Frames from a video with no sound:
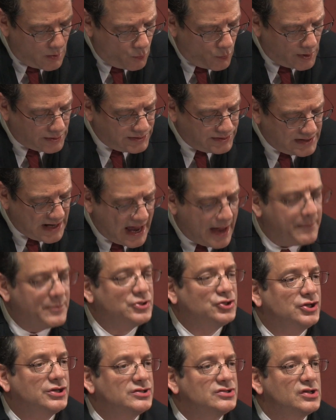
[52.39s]
What
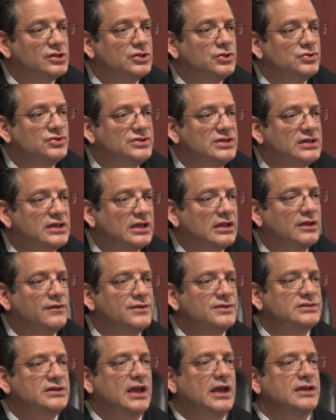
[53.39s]
damages are you seeking in
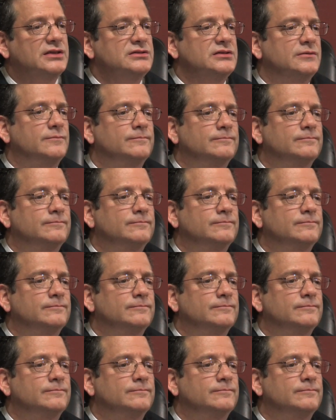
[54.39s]
this case?